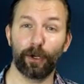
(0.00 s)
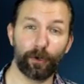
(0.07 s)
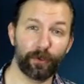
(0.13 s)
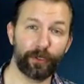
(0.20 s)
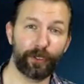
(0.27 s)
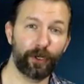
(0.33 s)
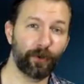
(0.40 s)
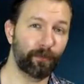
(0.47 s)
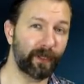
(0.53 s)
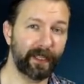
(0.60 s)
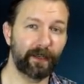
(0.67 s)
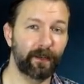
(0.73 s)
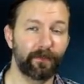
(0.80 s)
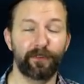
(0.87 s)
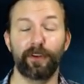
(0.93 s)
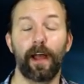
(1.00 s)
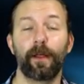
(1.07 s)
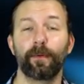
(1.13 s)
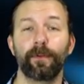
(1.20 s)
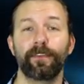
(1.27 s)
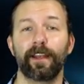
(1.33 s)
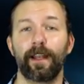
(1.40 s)
earlier blend of
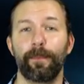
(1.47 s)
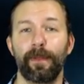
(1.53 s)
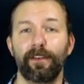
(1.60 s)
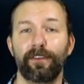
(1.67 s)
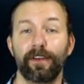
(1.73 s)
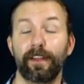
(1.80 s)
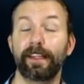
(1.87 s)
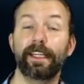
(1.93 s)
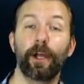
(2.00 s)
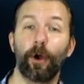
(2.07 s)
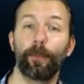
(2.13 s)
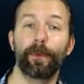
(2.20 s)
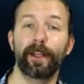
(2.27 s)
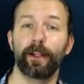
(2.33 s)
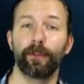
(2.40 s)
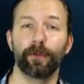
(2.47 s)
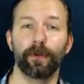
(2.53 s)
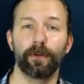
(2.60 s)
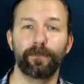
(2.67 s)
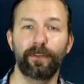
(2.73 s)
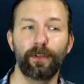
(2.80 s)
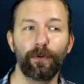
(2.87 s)
genres that I mentioned in the opening of the
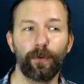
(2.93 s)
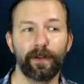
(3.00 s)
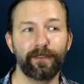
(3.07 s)
review,